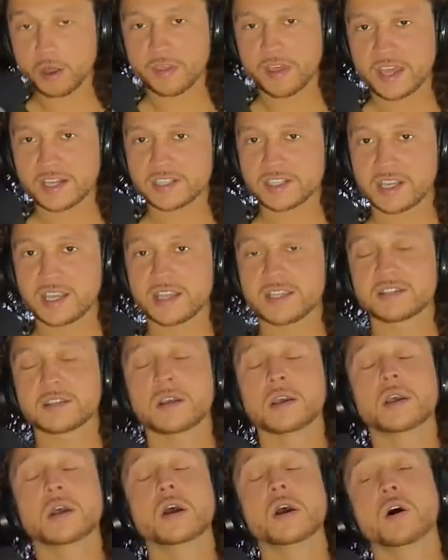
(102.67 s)
that jazz.
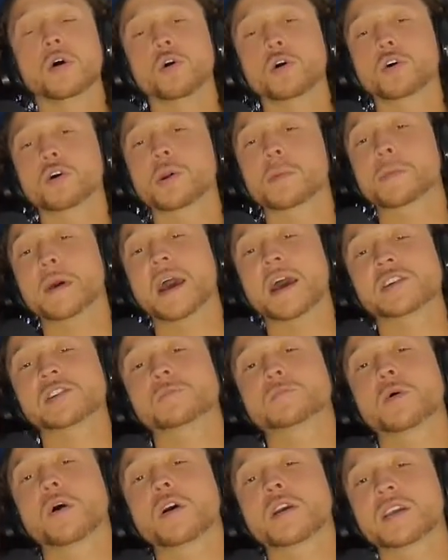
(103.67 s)
Or go to
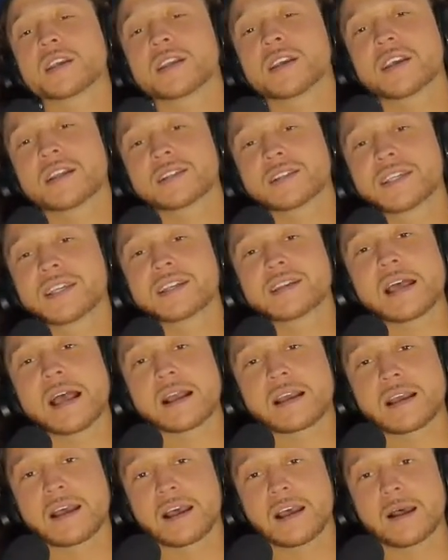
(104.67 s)

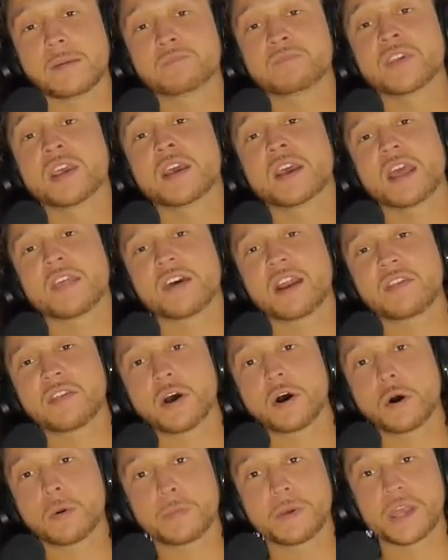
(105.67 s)
passionparkent.com, and then on the
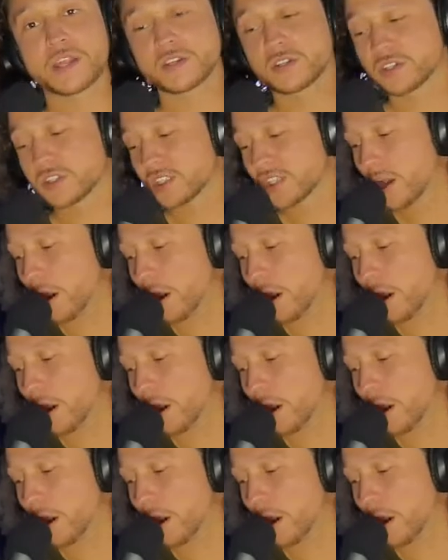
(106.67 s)
homepage, you'll see